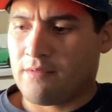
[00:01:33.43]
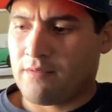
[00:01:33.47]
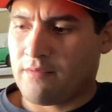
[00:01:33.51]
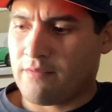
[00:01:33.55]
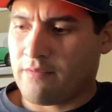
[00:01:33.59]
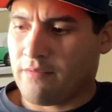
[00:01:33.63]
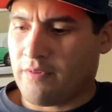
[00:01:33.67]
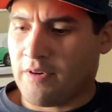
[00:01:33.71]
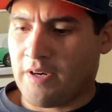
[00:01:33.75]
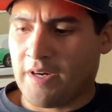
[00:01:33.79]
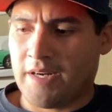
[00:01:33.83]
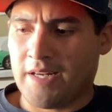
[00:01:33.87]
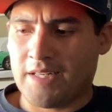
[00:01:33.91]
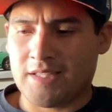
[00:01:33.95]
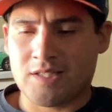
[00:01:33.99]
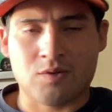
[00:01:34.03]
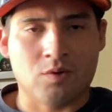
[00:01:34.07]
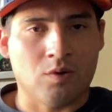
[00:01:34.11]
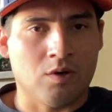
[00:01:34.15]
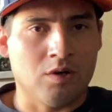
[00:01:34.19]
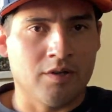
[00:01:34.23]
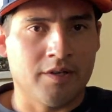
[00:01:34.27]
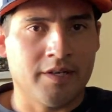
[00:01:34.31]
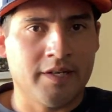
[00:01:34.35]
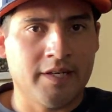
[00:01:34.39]
very nice
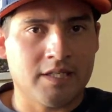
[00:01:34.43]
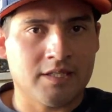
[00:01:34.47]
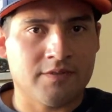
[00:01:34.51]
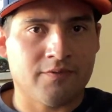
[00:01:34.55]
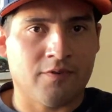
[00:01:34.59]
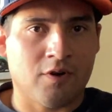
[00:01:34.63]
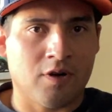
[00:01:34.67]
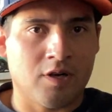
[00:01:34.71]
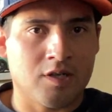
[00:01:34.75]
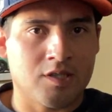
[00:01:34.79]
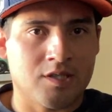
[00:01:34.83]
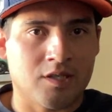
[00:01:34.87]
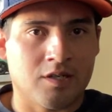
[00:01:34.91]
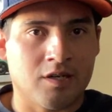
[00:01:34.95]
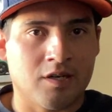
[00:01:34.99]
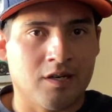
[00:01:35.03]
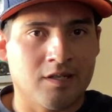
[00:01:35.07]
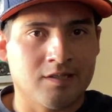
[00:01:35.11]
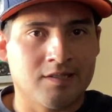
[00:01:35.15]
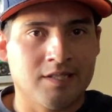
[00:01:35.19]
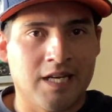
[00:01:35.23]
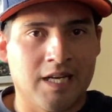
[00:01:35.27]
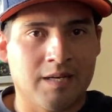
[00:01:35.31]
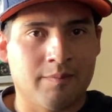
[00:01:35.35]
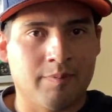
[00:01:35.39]
quality as far as the
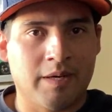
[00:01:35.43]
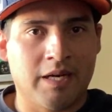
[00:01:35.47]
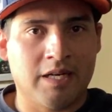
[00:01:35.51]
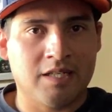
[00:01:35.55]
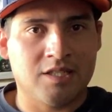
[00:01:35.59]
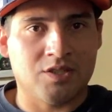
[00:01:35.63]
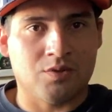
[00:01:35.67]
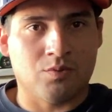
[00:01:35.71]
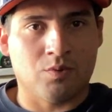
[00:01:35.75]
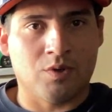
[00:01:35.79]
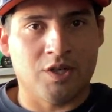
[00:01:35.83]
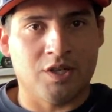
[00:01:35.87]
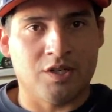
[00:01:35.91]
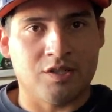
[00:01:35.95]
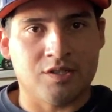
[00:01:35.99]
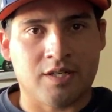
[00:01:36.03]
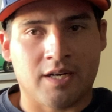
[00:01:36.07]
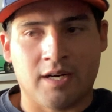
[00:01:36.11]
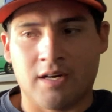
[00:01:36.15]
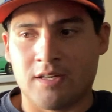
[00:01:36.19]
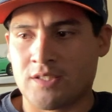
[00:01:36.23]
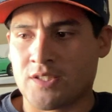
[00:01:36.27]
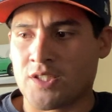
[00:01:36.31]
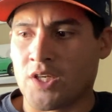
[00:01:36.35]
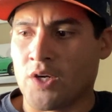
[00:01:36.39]
contact patch of where your
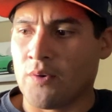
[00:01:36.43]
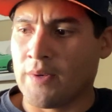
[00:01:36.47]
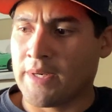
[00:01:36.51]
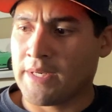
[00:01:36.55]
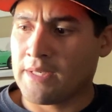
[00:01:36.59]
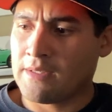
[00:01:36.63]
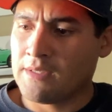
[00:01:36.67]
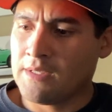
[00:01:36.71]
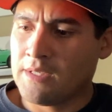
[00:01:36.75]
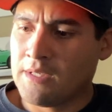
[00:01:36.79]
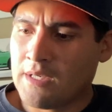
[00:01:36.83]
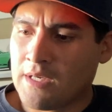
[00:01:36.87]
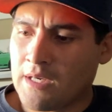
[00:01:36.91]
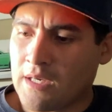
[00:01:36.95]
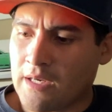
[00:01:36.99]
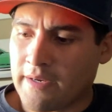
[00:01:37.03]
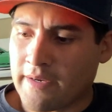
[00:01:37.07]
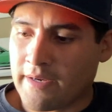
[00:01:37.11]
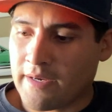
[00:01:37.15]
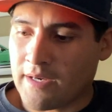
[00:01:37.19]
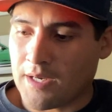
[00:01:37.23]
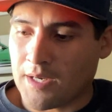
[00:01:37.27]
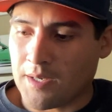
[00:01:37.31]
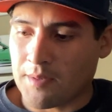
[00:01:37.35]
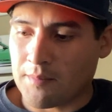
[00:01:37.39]
tire's going.
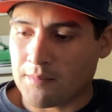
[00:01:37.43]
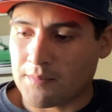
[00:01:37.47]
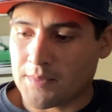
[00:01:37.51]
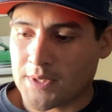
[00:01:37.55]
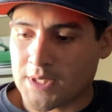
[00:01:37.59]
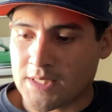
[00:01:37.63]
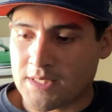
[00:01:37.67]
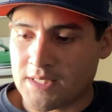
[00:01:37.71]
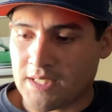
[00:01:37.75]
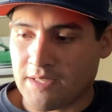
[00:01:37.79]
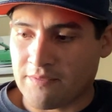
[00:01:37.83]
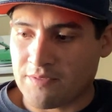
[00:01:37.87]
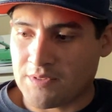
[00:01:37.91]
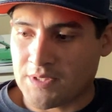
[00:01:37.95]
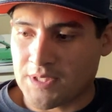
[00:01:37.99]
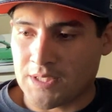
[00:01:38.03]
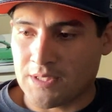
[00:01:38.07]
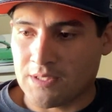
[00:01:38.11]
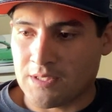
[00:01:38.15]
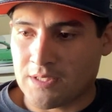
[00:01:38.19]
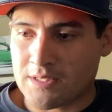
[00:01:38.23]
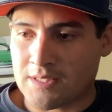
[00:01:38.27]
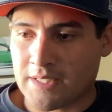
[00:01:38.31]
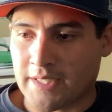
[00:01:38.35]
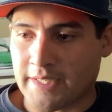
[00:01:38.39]
This definitely
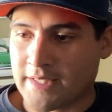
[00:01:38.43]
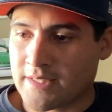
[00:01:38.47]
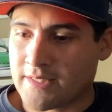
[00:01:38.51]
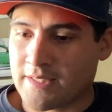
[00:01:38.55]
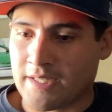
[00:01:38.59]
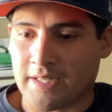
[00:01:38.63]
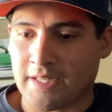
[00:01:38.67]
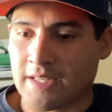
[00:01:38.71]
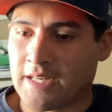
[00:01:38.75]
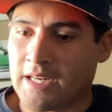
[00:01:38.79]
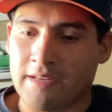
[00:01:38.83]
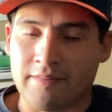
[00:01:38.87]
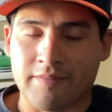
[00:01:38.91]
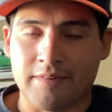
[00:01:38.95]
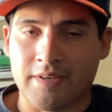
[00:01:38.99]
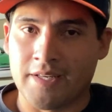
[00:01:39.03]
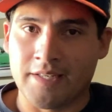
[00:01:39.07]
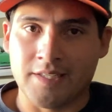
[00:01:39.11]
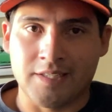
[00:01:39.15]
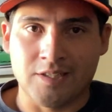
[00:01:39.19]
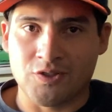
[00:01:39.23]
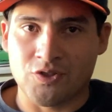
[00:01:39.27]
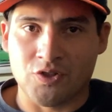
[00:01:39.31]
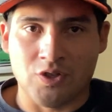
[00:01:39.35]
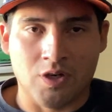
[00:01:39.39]
looks like it's not going to have
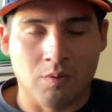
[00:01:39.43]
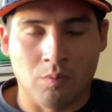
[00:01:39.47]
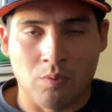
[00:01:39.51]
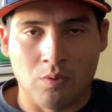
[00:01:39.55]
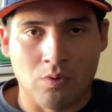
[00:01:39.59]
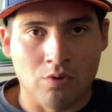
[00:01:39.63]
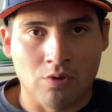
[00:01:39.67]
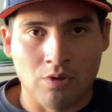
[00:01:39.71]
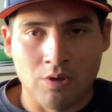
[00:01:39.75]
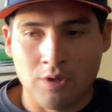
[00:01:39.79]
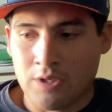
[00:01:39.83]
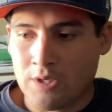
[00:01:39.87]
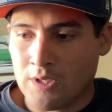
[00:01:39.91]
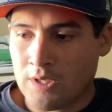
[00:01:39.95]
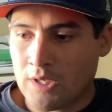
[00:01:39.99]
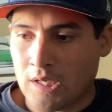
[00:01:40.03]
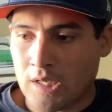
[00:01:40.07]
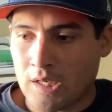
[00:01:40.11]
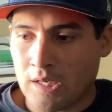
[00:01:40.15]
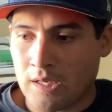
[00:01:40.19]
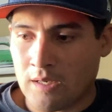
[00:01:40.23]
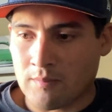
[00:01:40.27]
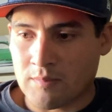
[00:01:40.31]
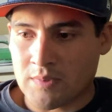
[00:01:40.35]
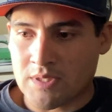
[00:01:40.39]
any trouble
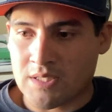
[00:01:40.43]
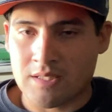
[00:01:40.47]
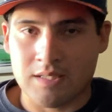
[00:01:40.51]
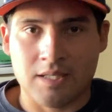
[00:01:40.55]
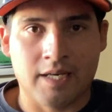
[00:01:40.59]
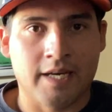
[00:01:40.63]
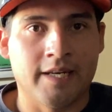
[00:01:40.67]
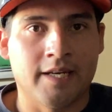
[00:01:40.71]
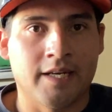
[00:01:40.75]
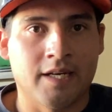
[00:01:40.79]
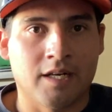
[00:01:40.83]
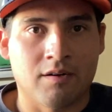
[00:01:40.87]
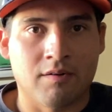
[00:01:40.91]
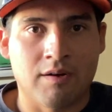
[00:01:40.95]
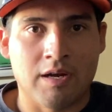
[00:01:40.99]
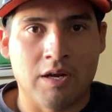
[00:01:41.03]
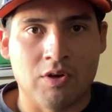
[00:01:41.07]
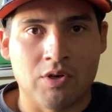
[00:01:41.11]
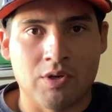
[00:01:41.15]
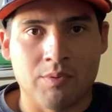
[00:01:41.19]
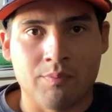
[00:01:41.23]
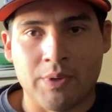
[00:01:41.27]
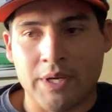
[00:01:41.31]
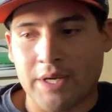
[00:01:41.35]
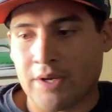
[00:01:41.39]
sliding
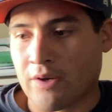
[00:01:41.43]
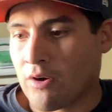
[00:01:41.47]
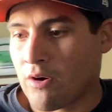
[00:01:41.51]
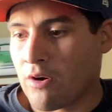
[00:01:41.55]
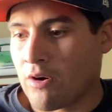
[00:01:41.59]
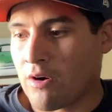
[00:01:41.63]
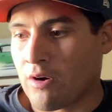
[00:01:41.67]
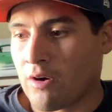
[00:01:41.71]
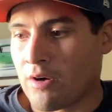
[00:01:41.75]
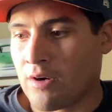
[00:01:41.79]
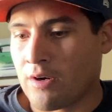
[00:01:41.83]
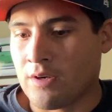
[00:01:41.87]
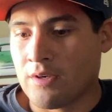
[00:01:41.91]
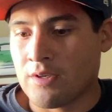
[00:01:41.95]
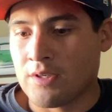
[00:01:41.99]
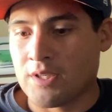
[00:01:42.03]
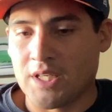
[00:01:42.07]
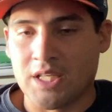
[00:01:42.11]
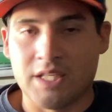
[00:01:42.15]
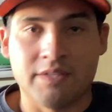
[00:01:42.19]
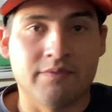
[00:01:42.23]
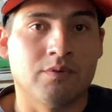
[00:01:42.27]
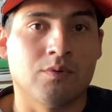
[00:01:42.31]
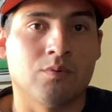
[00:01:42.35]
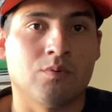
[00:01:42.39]
around in my car,
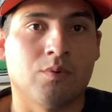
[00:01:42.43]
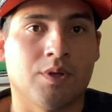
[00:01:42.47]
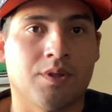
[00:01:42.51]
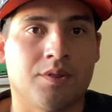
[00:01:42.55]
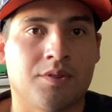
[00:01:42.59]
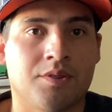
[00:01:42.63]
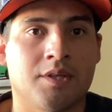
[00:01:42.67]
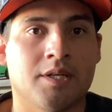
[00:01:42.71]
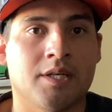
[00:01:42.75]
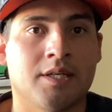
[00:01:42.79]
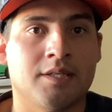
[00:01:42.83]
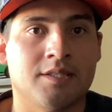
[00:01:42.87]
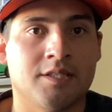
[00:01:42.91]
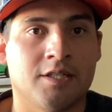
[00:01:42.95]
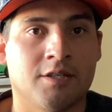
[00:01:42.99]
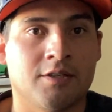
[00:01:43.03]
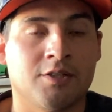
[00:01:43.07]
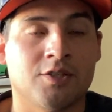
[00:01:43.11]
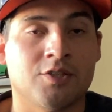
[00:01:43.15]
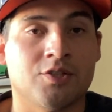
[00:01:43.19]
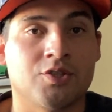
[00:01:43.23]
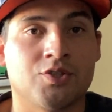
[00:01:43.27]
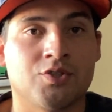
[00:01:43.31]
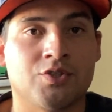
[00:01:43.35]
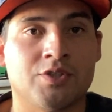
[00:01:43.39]
even with the
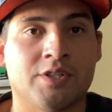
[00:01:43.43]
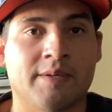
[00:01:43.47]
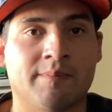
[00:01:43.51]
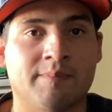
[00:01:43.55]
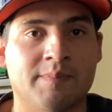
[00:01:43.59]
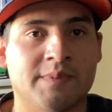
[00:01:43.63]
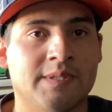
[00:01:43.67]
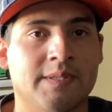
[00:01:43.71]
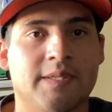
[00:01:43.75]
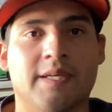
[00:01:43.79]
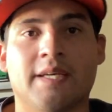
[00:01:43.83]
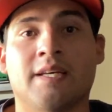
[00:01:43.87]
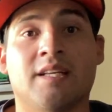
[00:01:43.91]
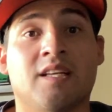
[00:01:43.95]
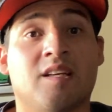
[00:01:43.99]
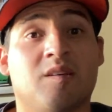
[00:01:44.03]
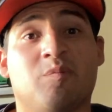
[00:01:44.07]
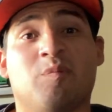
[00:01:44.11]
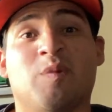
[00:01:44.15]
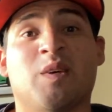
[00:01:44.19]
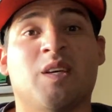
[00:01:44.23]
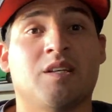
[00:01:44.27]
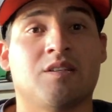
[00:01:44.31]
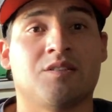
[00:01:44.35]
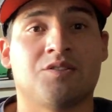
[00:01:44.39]
interior stripped and it
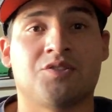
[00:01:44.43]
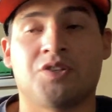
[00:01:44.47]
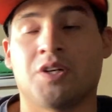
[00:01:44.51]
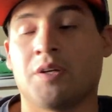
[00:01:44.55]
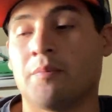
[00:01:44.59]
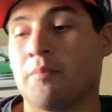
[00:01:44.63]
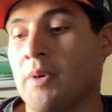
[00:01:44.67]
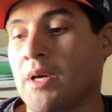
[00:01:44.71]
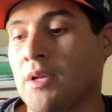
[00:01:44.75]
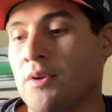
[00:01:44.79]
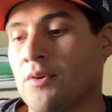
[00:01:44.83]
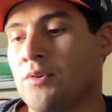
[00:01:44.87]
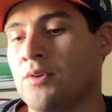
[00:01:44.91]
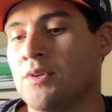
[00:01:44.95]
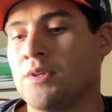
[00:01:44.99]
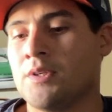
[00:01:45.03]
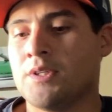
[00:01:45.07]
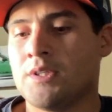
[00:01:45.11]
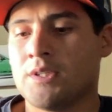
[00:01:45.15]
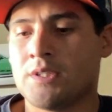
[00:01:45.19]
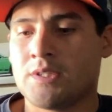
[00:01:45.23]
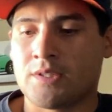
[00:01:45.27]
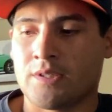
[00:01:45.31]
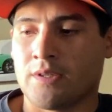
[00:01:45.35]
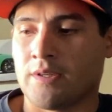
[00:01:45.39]
being straight metal.
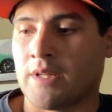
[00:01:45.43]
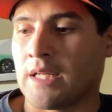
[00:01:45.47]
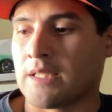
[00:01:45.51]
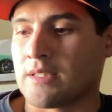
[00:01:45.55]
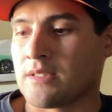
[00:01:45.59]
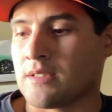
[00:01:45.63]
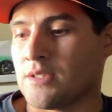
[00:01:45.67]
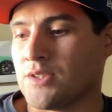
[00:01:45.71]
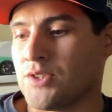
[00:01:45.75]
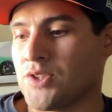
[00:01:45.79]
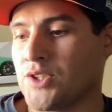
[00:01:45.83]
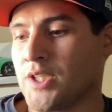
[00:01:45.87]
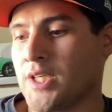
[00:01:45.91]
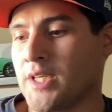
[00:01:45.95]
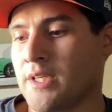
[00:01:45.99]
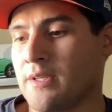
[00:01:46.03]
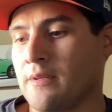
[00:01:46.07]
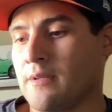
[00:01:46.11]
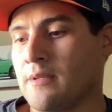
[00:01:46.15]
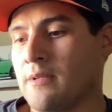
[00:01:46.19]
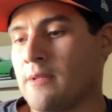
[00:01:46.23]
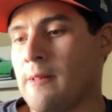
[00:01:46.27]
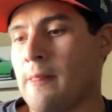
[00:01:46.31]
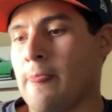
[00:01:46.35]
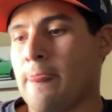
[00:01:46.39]
So that's legit.
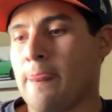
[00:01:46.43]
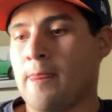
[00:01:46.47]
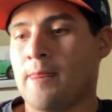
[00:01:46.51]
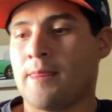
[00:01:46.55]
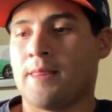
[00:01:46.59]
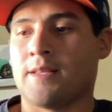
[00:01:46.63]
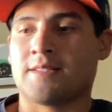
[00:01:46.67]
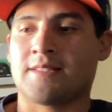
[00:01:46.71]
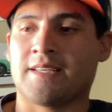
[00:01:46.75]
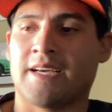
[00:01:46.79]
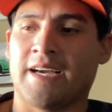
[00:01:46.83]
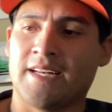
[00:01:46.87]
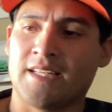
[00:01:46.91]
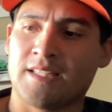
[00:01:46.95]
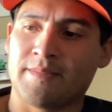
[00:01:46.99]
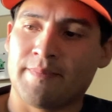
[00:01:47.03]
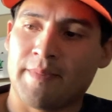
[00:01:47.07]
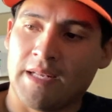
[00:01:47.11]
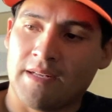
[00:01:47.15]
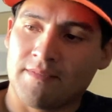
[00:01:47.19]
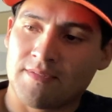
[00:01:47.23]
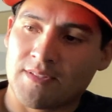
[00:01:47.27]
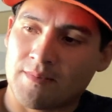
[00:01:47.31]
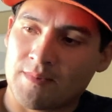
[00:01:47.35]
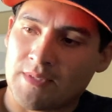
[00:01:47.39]
The side is
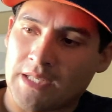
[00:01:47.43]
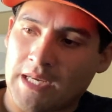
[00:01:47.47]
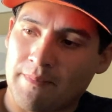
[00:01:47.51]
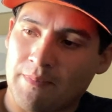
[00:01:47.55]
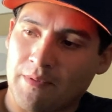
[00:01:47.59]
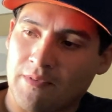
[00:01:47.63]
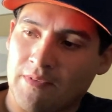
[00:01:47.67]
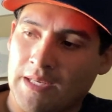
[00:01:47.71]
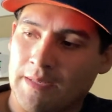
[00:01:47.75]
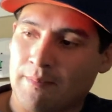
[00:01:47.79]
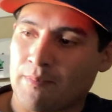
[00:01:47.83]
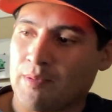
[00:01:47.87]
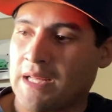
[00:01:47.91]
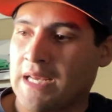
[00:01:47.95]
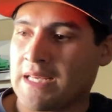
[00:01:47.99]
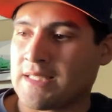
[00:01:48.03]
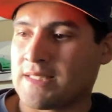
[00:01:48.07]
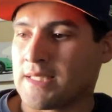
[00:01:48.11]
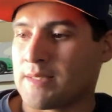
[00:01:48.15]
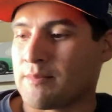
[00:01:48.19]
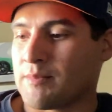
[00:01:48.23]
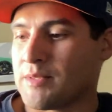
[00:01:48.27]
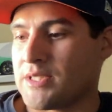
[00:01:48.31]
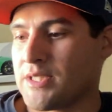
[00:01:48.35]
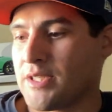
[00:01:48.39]
made of some type of like
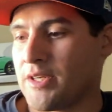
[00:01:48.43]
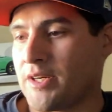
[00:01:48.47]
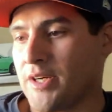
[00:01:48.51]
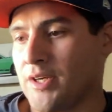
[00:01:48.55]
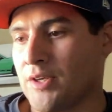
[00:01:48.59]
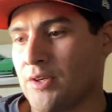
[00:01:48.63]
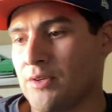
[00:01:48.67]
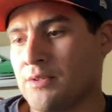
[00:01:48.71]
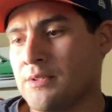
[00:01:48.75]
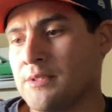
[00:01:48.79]
plastic material.